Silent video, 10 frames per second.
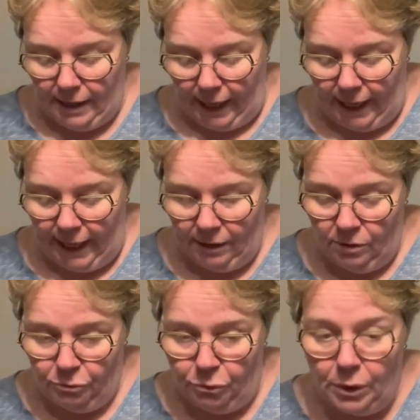
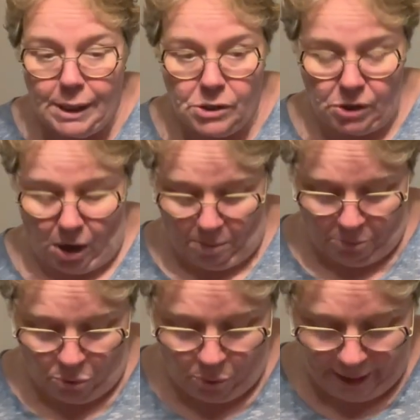and for
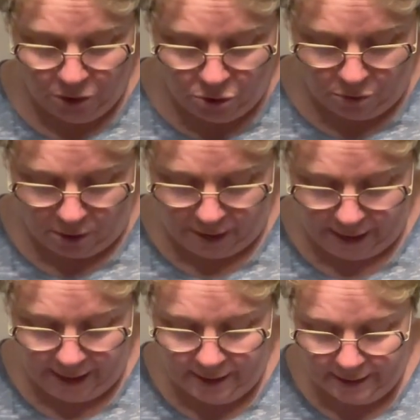example, when you are
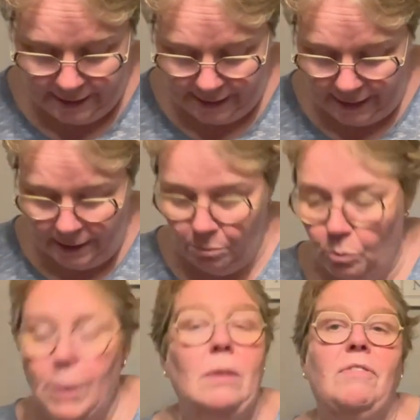in a team
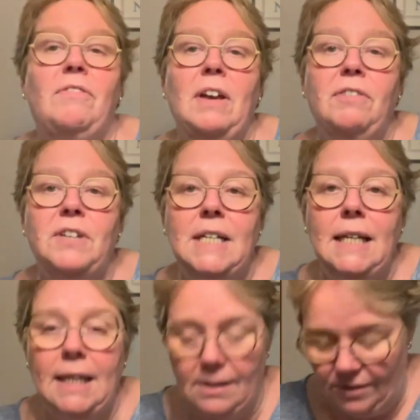with 50
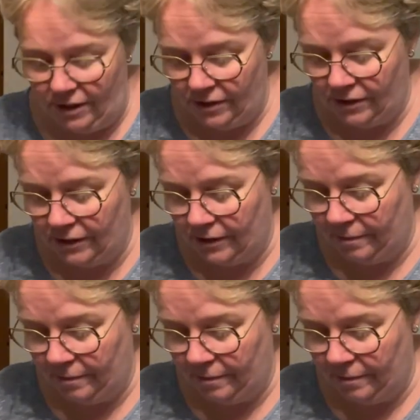knitters,